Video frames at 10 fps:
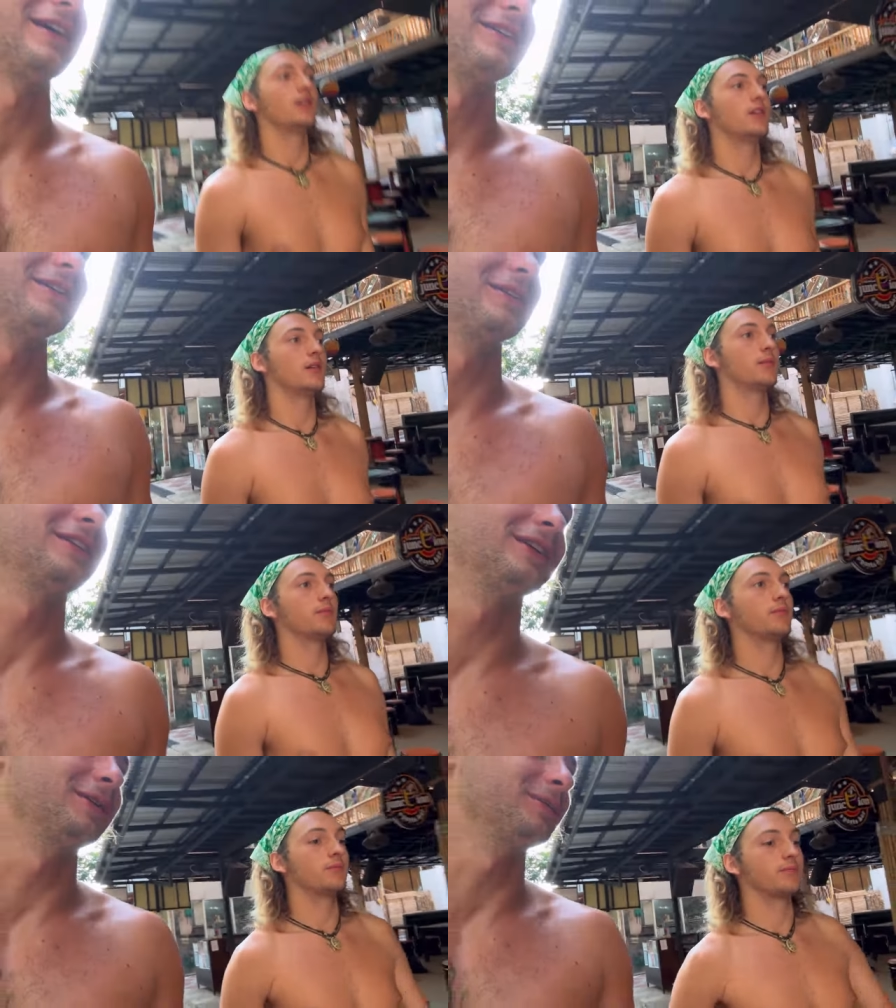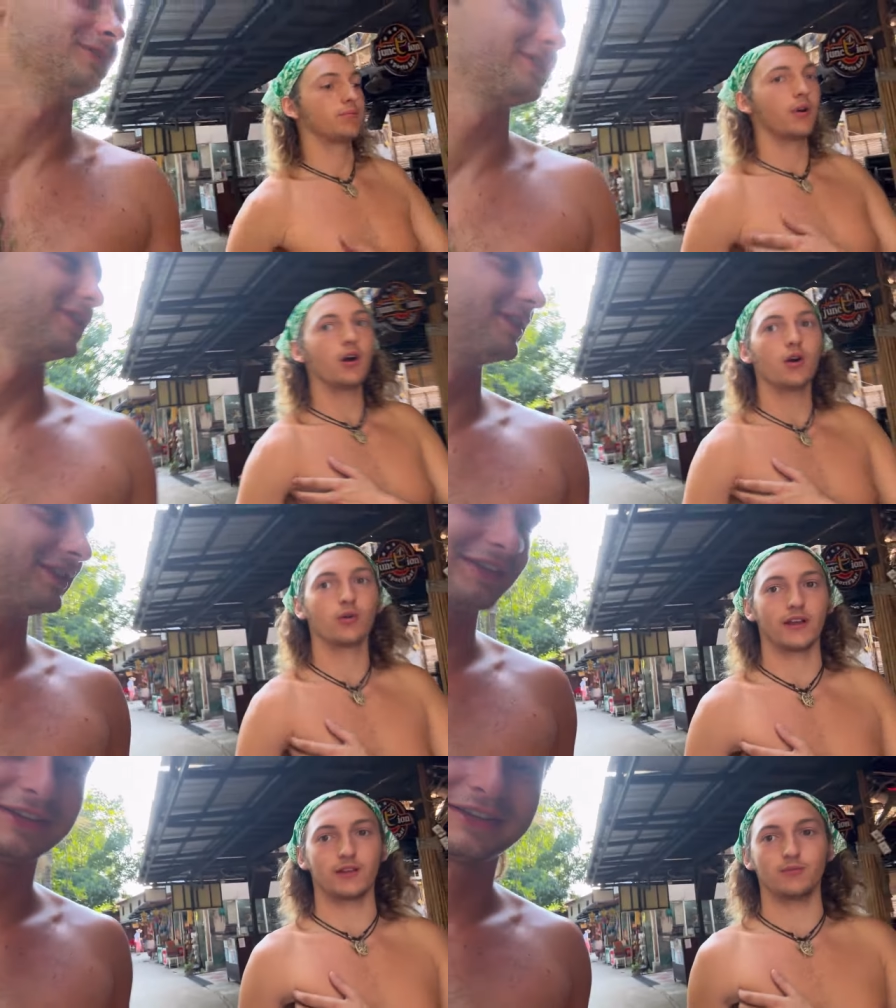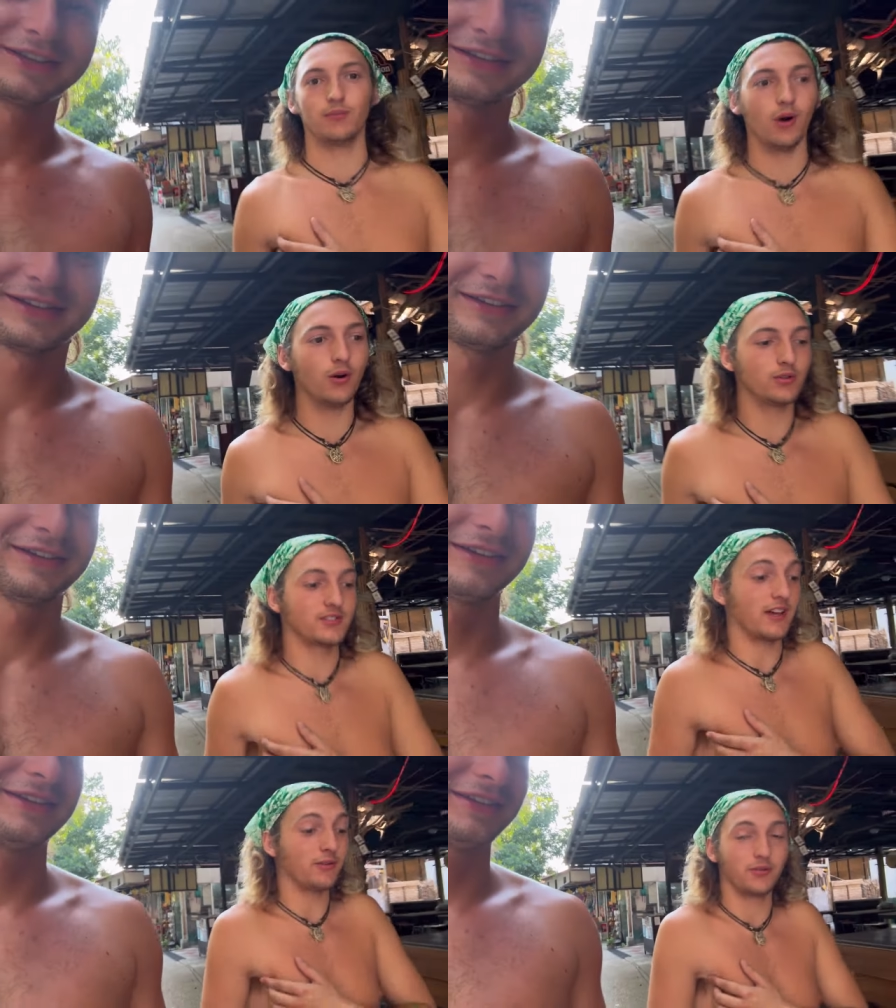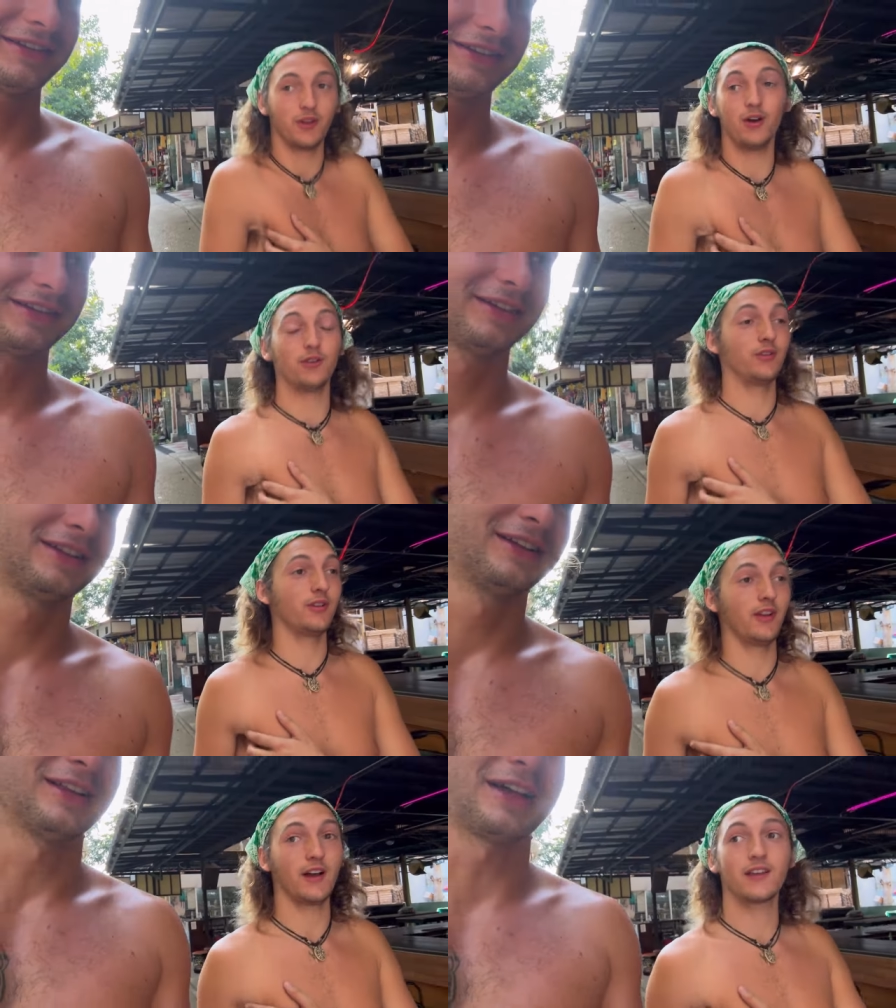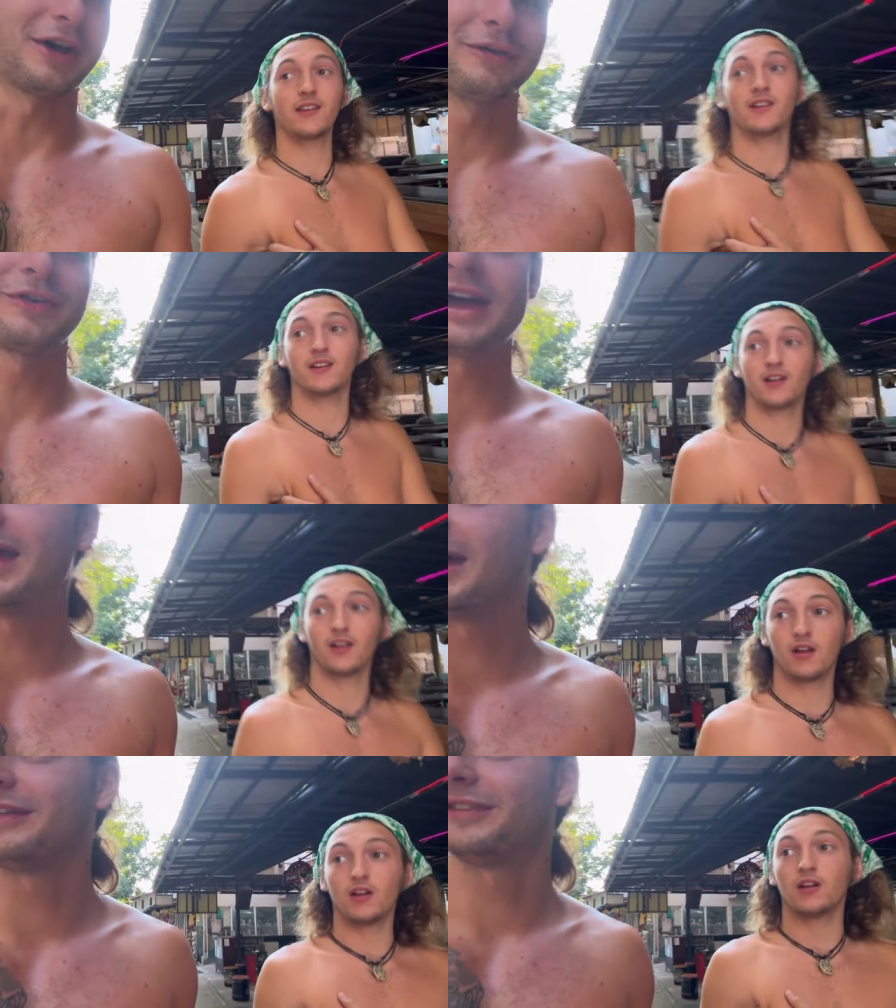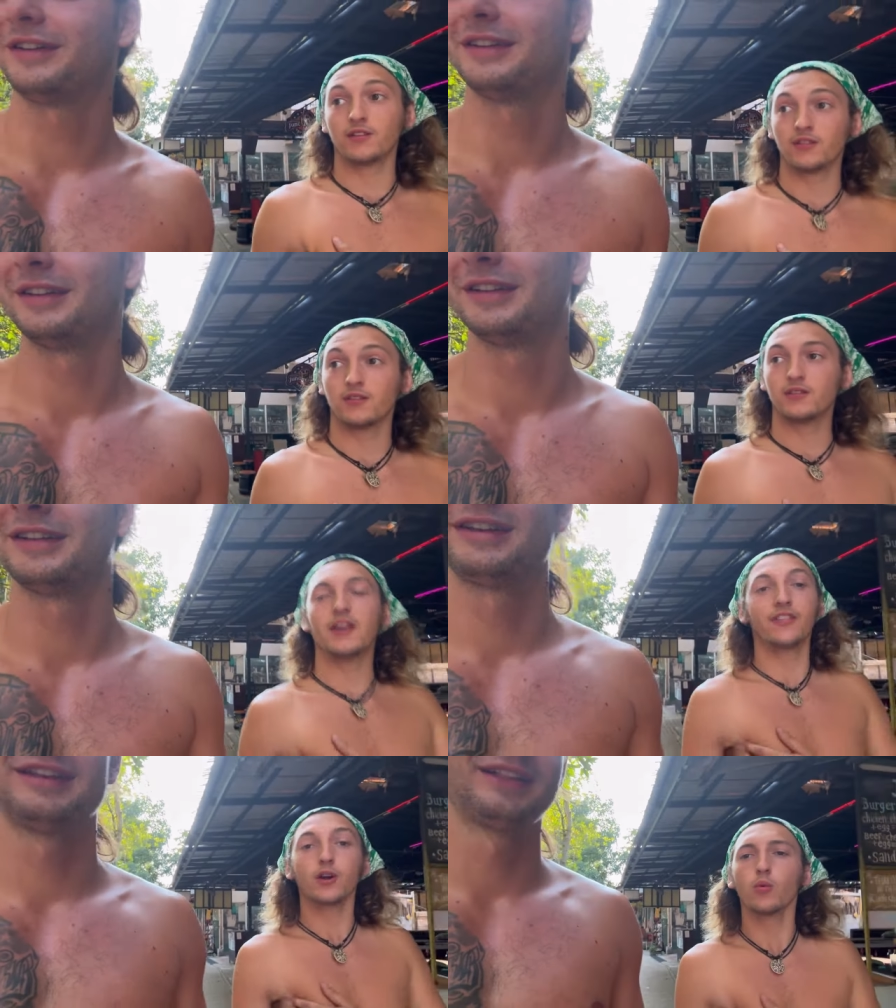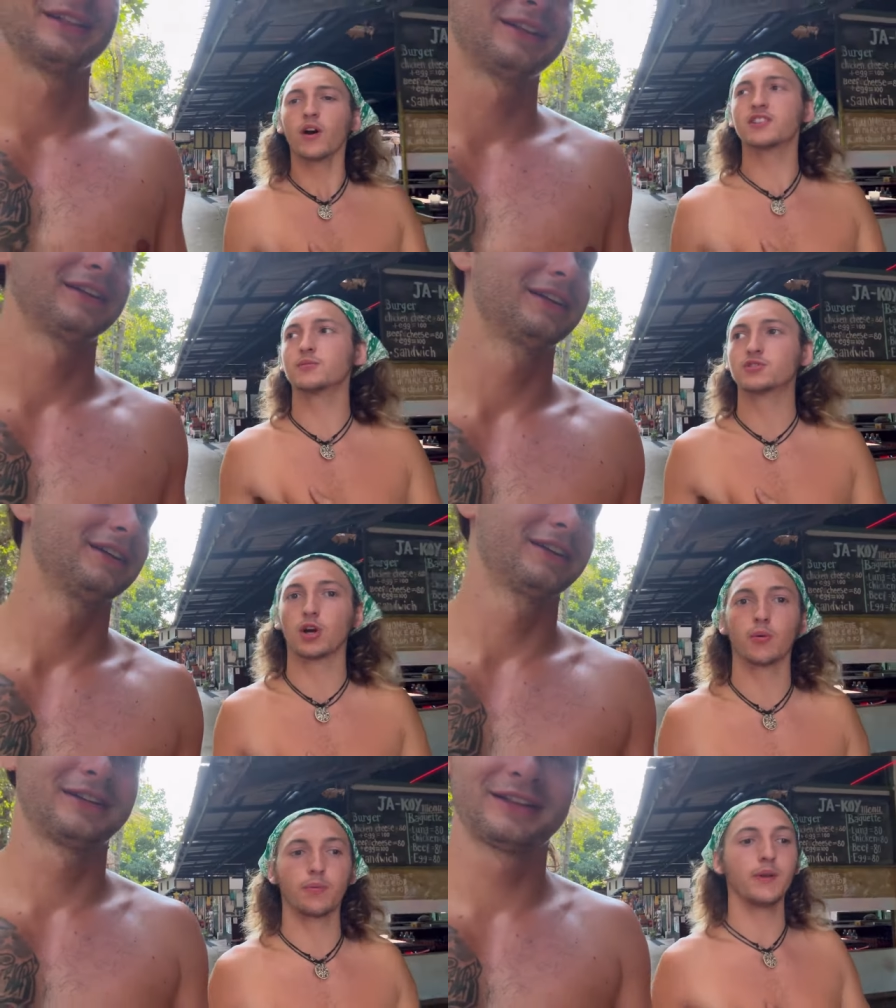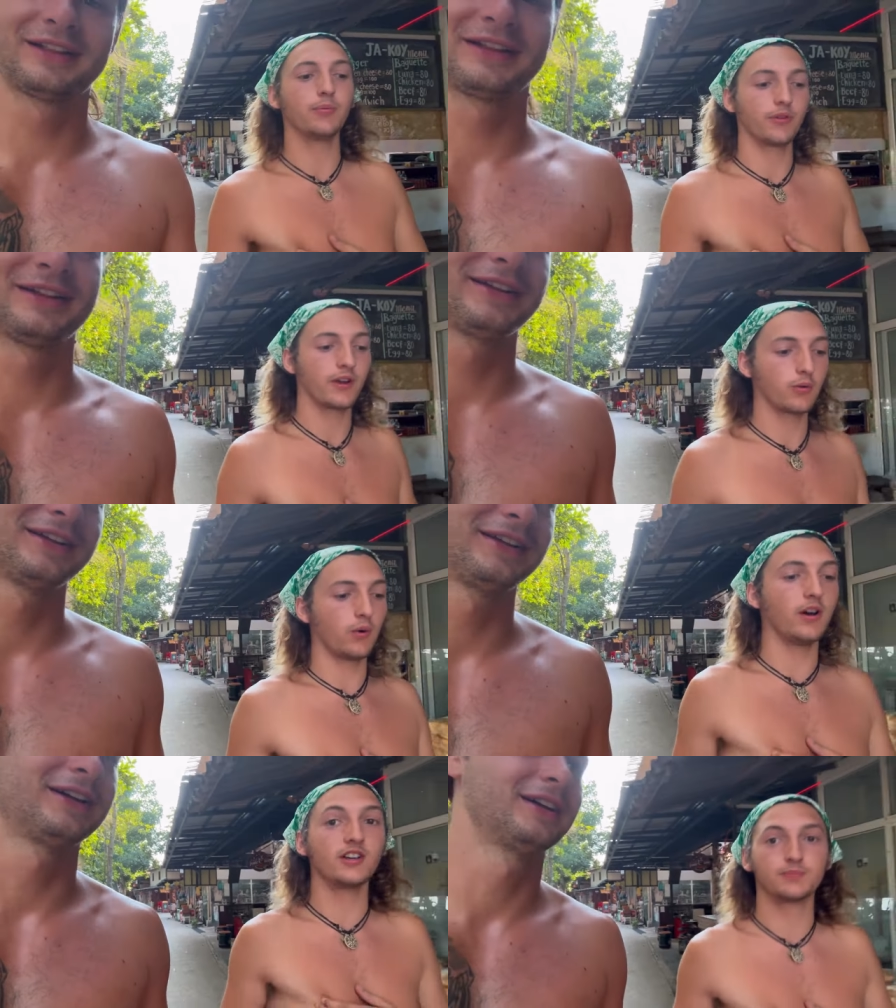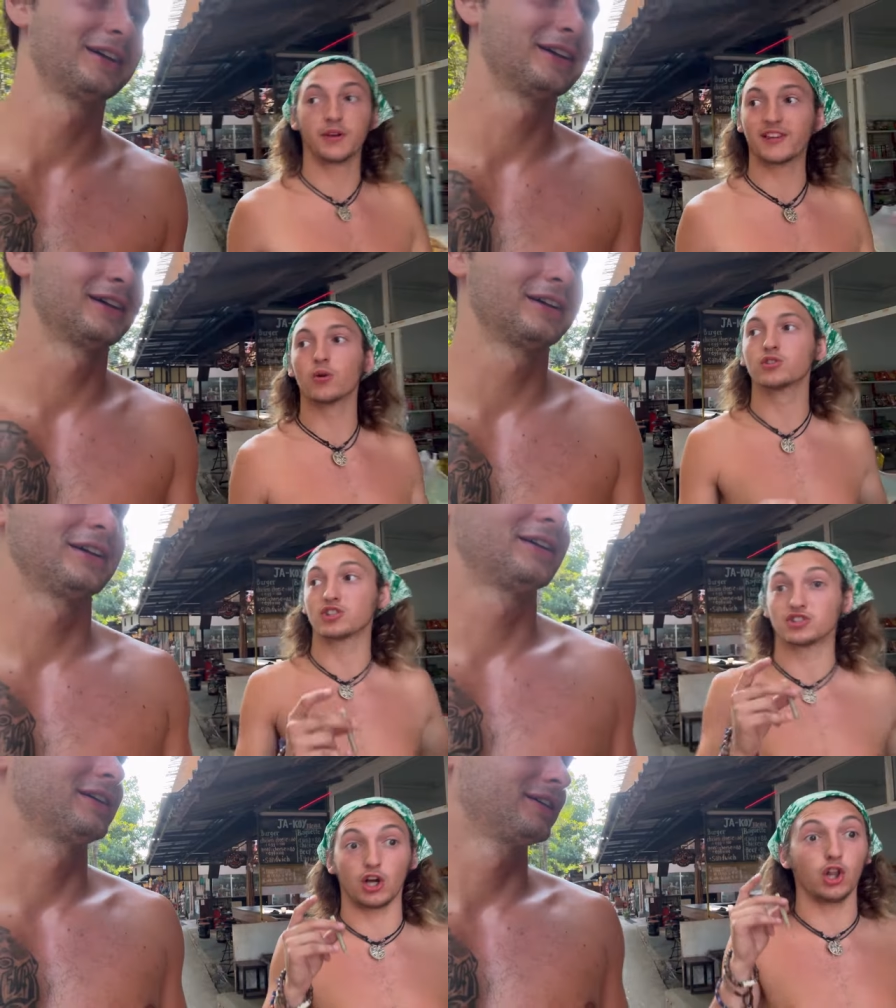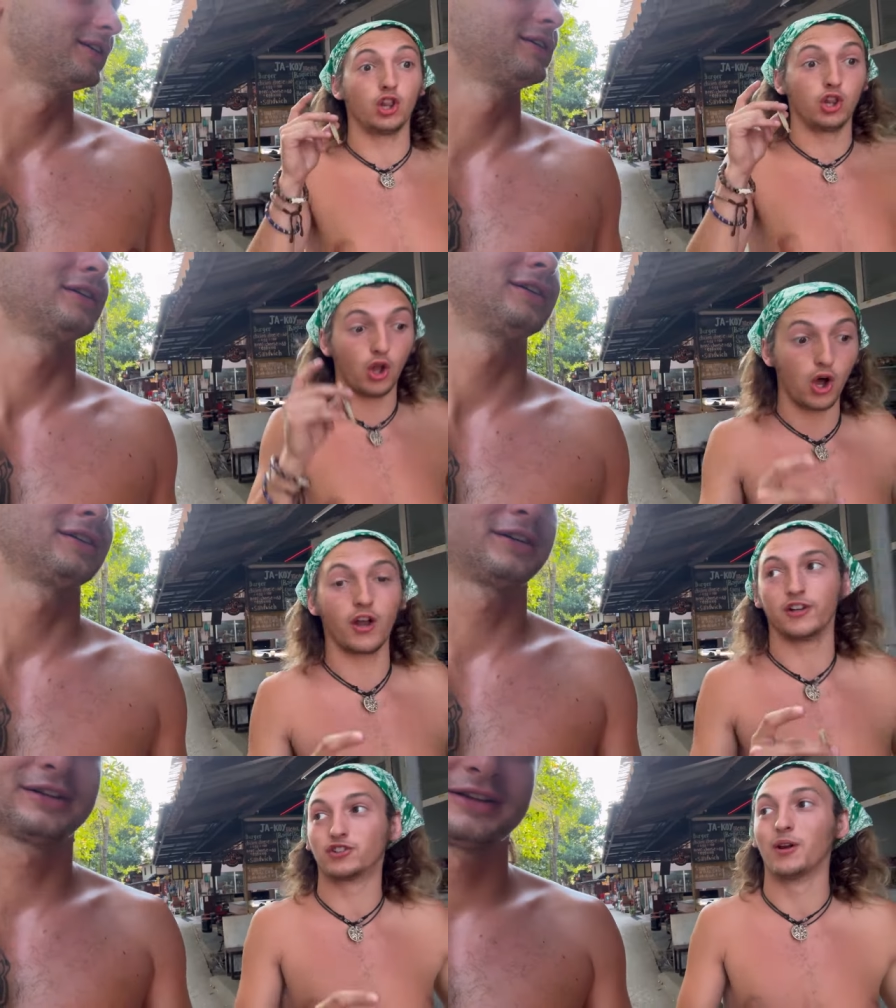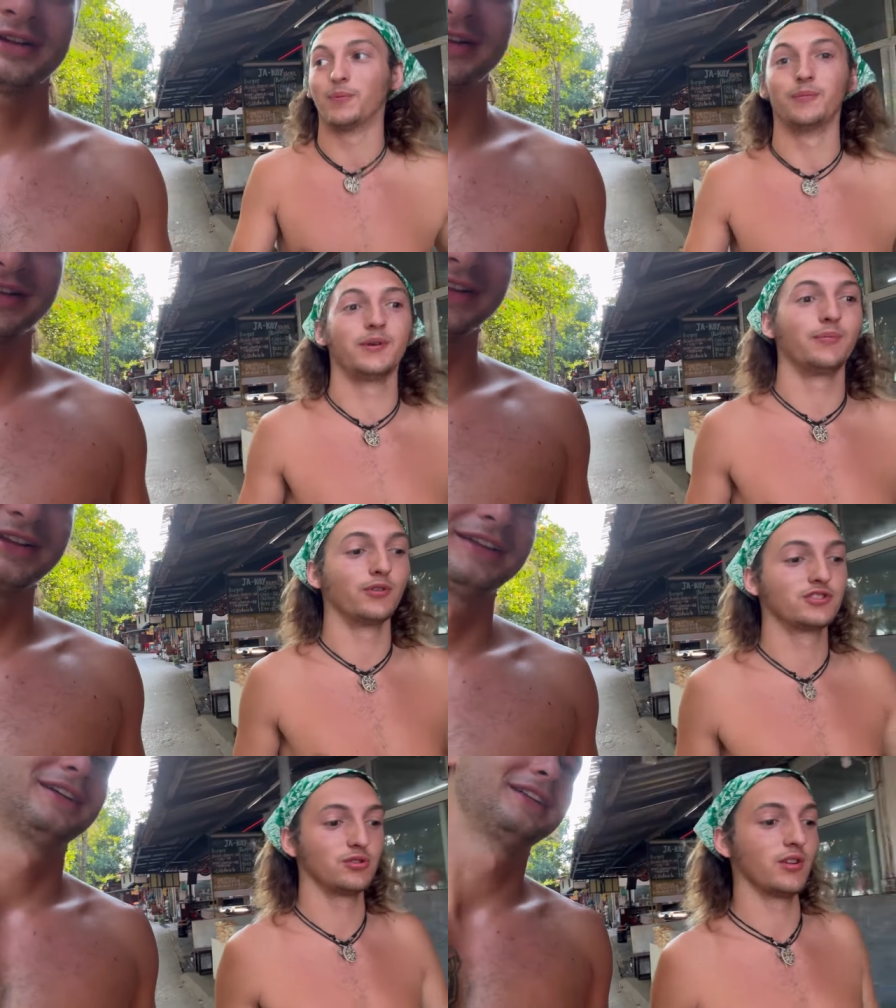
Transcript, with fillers: out doing dooms? Bro, like most, I don't know. No, dude. like over half. of sober. Yeah, there was some sober people. There was, but there was a lot of tripping people too.